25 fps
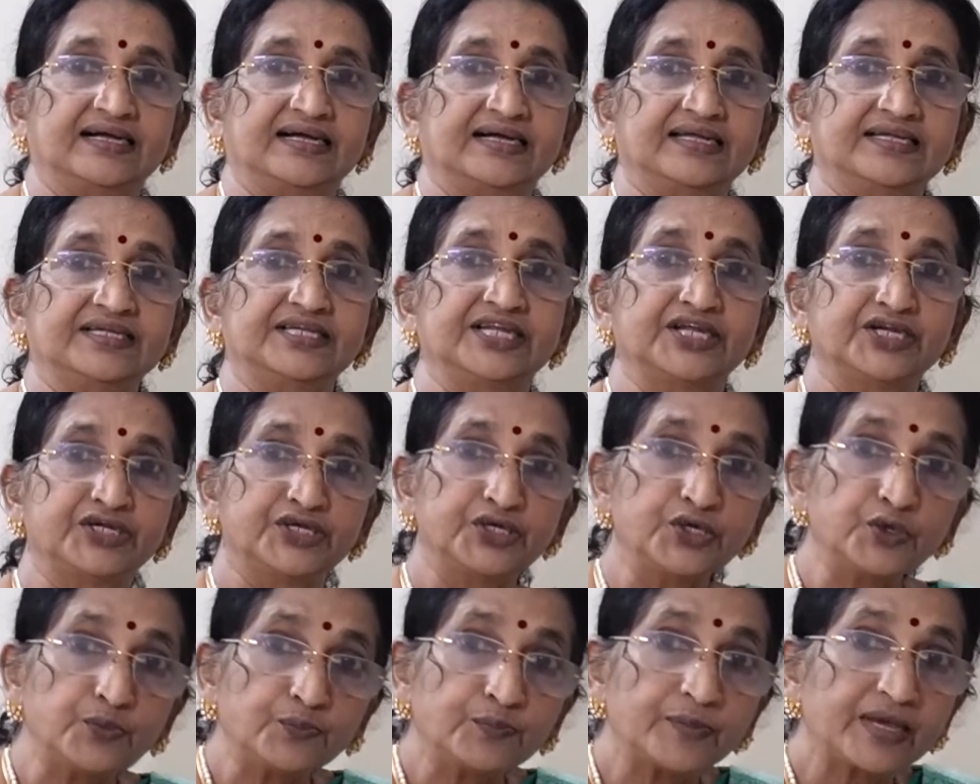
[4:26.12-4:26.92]
Did
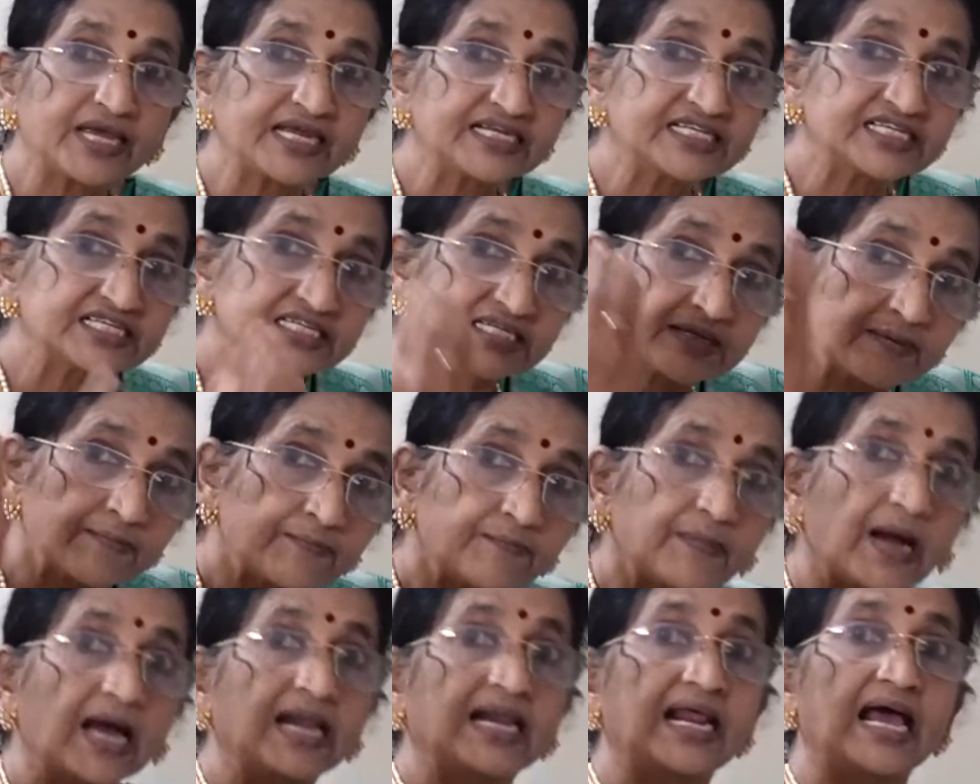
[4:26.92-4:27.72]
you meet
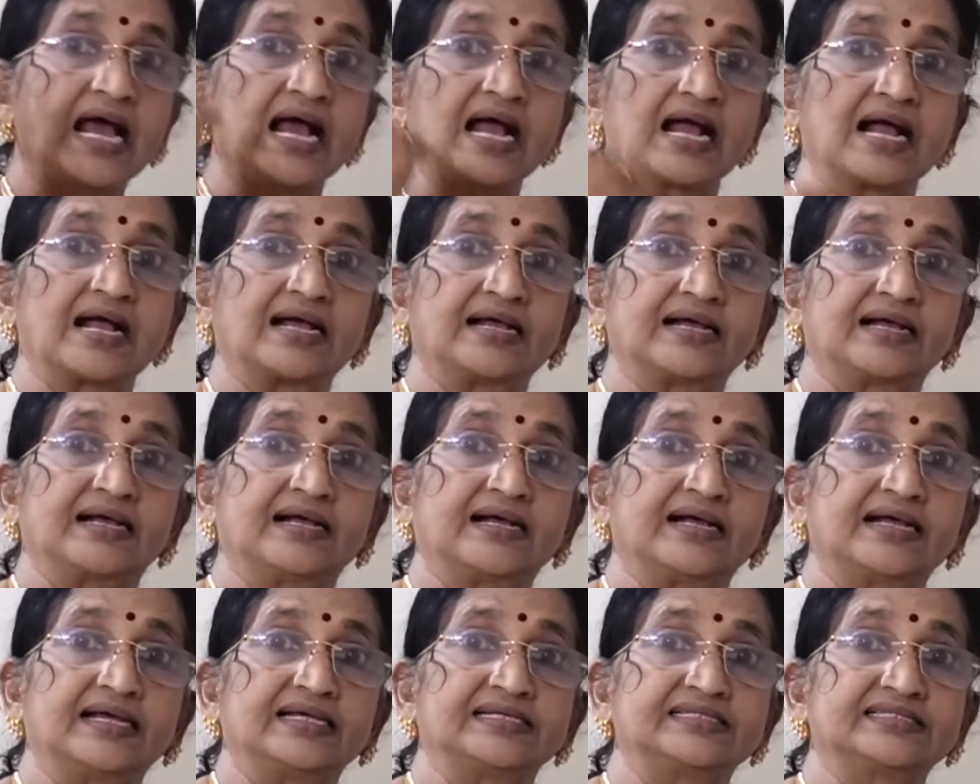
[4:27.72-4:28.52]

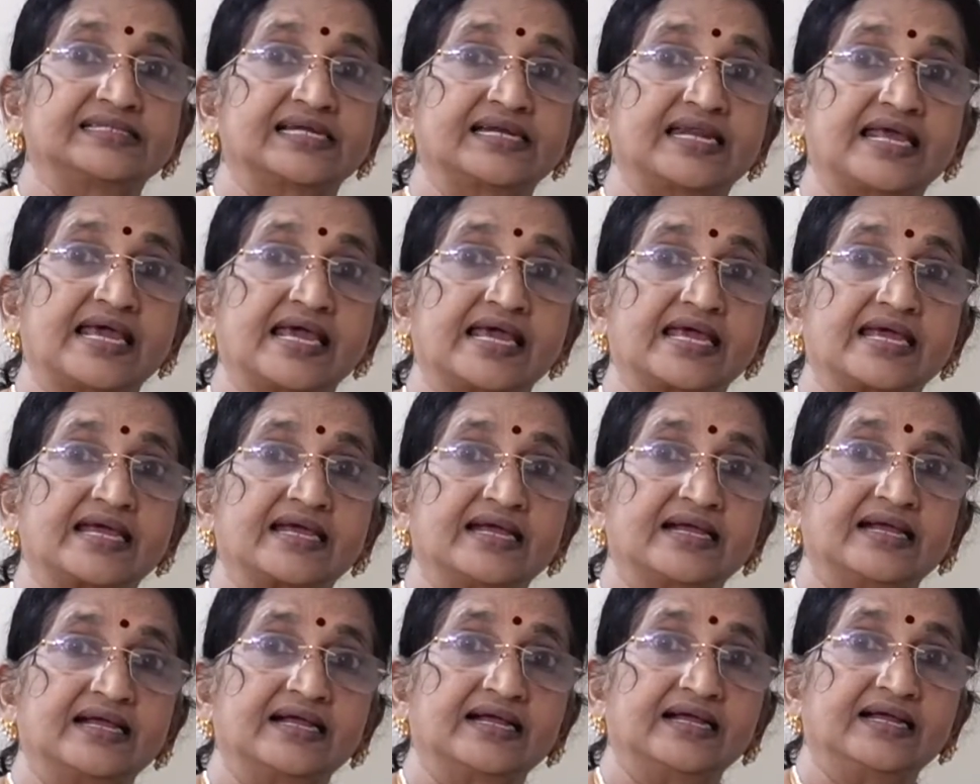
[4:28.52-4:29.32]
Mala
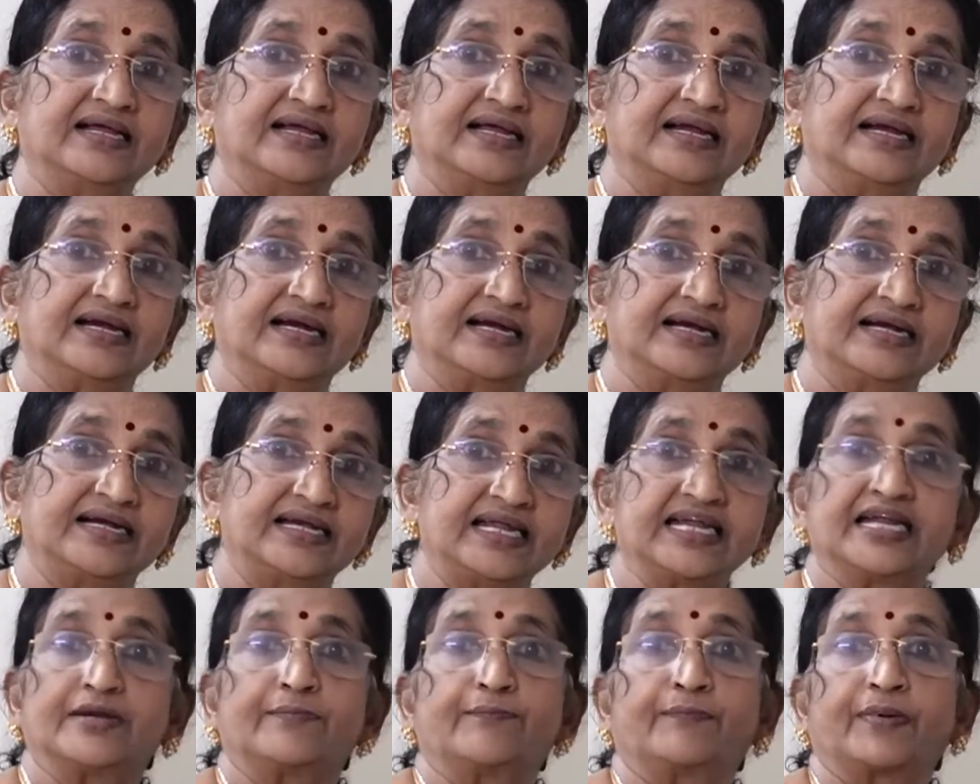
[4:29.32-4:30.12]
yesterday?
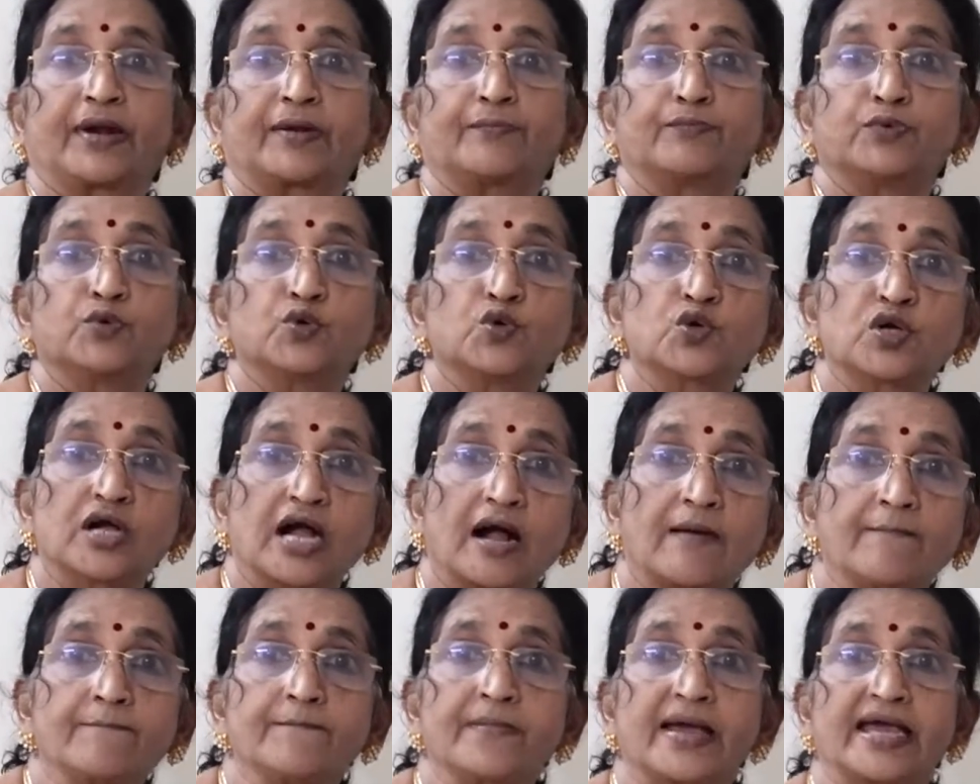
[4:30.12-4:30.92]
Did Prabhu
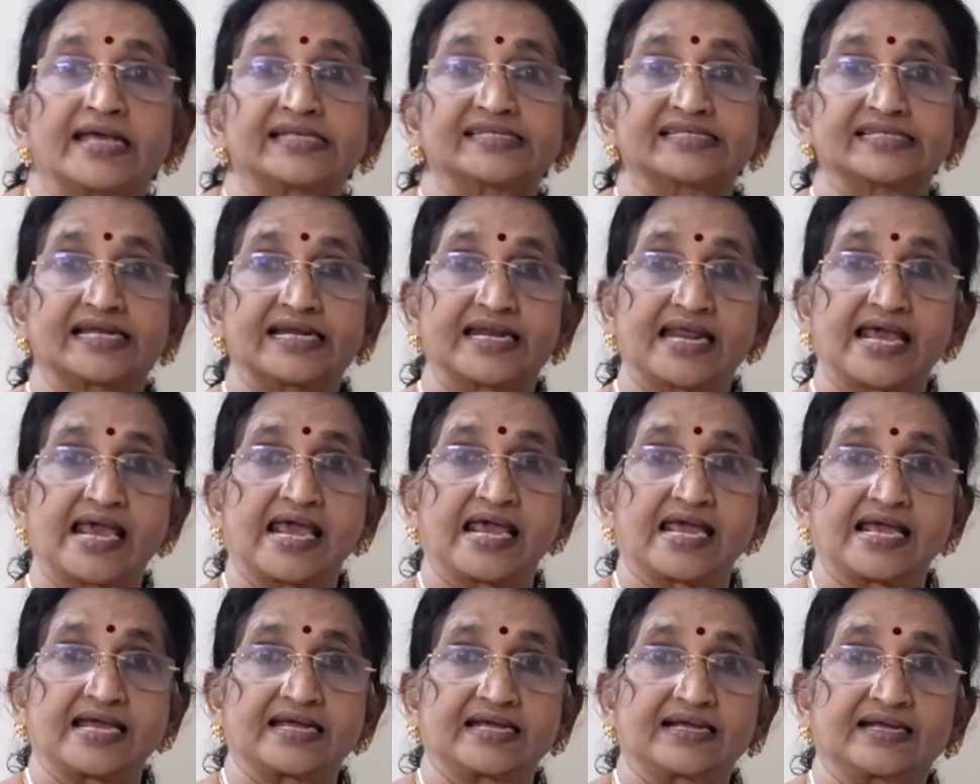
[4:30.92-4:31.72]
come
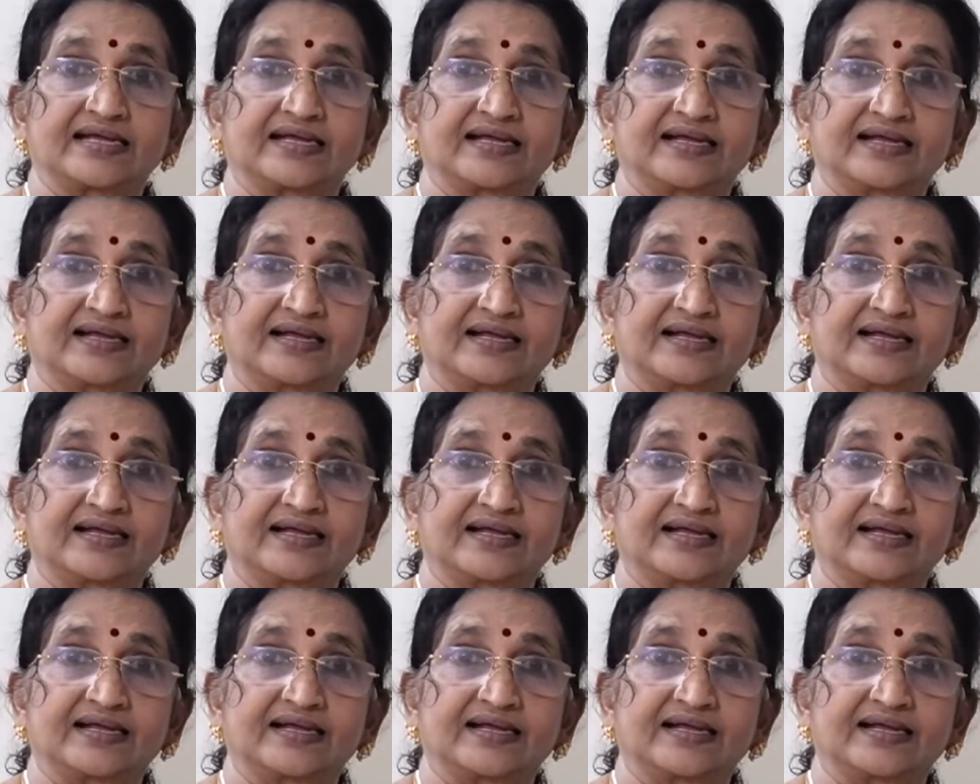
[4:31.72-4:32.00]
yesterday?